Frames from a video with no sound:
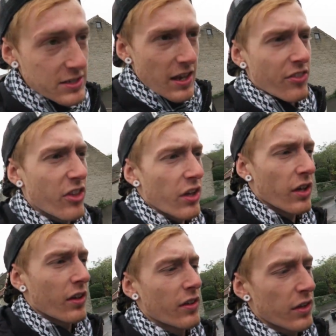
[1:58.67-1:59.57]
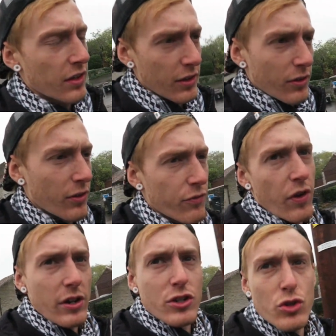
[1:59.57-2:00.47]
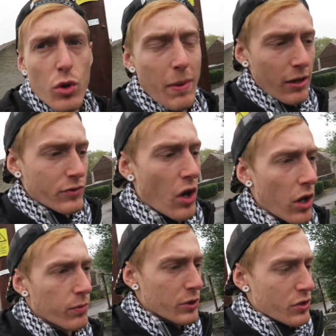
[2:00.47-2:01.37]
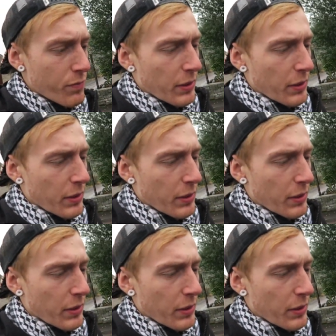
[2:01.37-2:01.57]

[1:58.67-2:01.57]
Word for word: He said that very short amount of time which